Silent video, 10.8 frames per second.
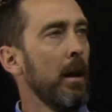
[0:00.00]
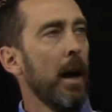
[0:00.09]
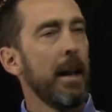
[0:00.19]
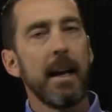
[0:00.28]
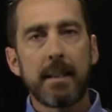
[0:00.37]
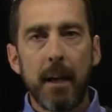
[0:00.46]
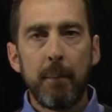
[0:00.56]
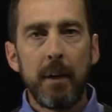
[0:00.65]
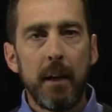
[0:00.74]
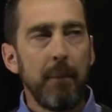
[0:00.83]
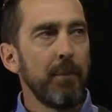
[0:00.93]
An
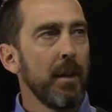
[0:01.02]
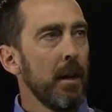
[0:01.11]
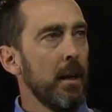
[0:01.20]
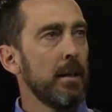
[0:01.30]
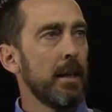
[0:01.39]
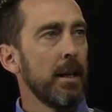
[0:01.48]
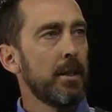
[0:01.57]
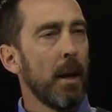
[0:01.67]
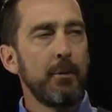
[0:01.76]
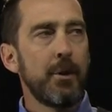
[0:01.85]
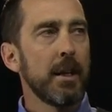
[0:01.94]
SME is a
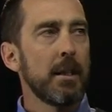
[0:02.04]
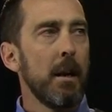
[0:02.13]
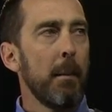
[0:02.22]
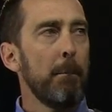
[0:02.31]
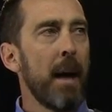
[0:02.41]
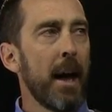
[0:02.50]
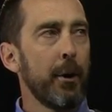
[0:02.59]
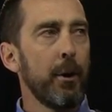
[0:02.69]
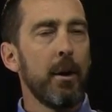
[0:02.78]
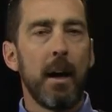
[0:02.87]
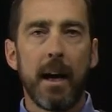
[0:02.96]
subject
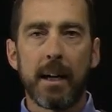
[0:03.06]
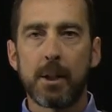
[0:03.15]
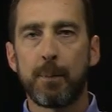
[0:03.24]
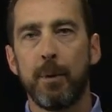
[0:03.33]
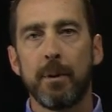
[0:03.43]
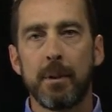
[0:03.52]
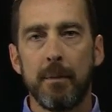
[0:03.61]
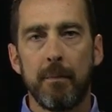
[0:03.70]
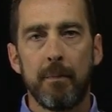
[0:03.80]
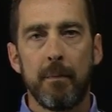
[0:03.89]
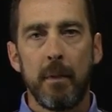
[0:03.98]
matter expert.
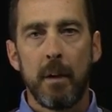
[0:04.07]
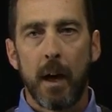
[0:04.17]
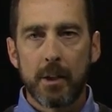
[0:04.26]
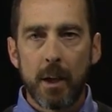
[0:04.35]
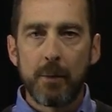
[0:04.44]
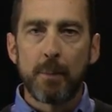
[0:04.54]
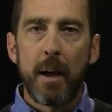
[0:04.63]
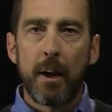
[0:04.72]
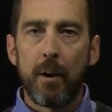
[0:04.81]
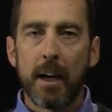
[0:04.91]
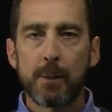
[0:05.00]
A subject
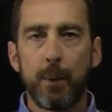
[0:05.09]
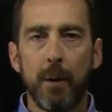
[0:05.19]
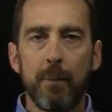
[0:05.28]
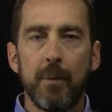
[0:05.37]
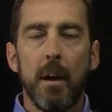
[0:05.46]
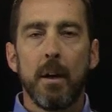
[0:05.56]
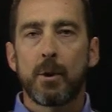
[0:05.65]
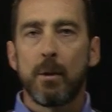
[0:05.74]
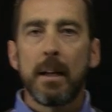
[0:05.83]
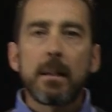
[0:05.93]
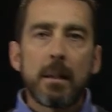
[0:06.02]
matter expert. So
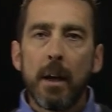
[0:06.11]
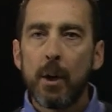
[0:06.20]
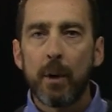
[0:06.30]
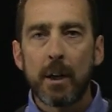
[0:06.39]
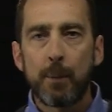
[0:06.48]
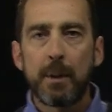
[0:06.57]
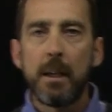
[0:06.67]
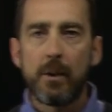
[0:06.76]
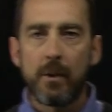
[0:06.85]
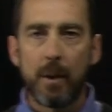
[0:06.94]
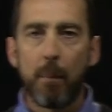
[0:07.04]
let's say your
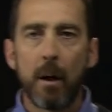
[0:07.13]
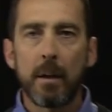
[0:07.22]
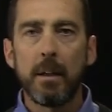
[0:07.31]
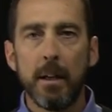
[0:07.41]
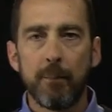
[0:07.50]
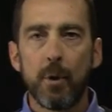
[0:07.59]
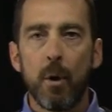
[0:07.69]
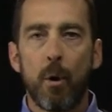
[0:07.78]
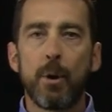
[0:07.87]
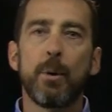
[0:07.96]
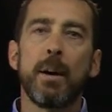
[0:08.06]
expertise is in marketing
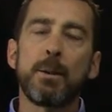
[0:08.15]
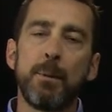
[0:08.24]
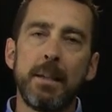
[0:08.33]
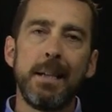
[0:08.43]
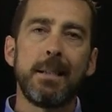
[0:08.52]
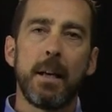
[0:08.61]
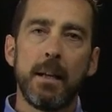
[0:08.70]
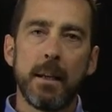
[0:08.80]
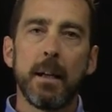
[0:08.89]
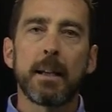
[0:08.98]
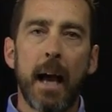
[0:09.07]
or your expertise is
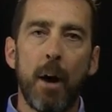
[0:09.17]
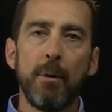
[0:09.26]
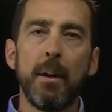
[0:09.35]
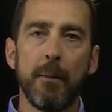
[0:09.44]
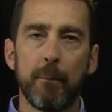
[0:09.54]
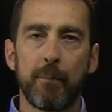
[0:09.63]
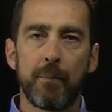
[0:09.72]
in accounting.